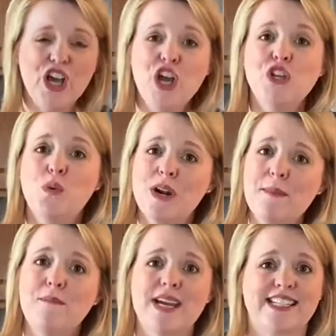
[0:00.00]
You want to
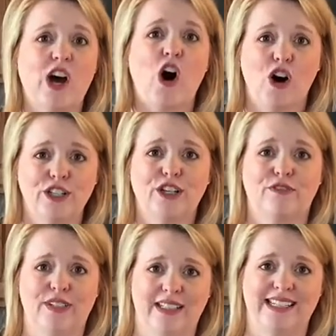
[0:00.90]
mix all your
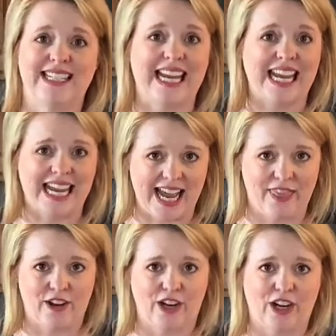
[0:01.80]
filling
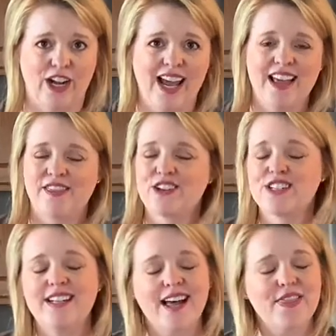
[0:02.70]
together. There's
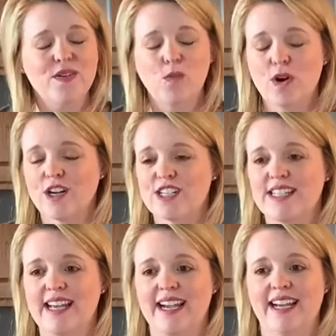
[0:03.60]
nothing worse
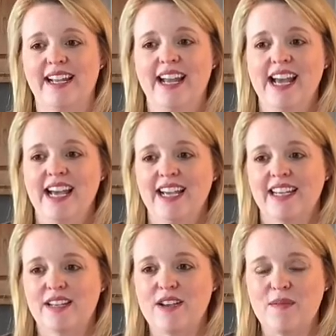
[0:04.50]
than
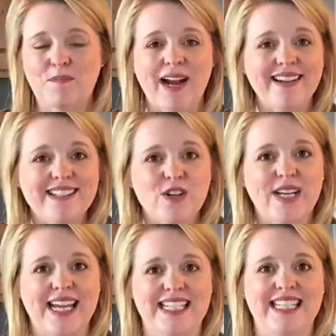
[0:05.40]
biting into a
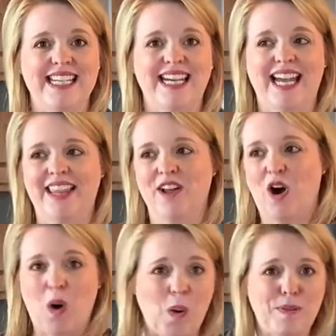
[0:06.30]
quesadilla and the
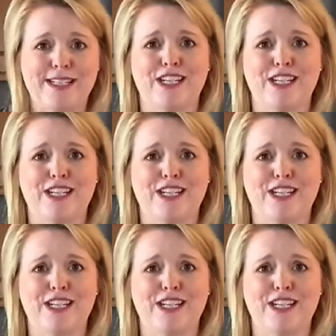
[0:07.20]
whole piece of